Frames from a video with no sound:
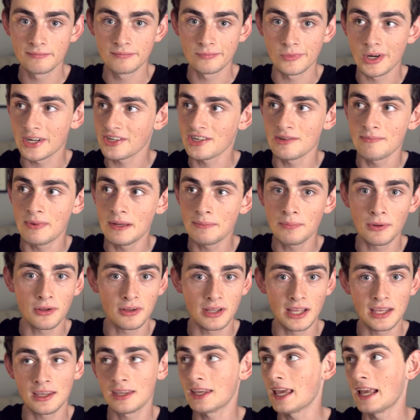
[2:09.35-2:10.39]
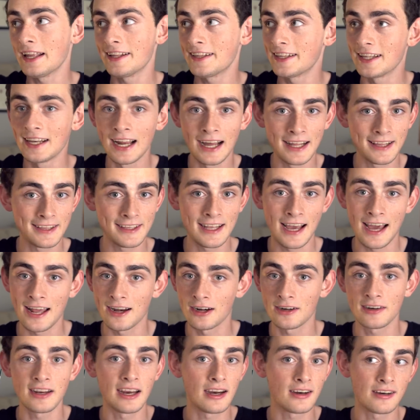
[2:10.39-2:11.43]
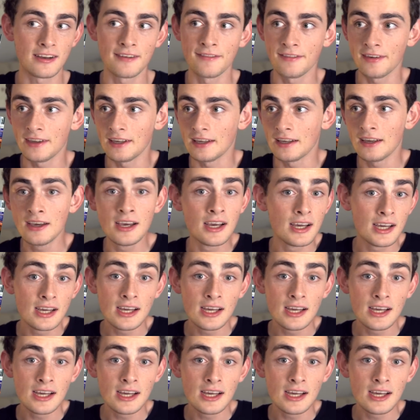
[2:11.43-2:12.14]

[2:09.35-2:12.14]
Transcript: Watching people like Casey Neistat or Gary Vee,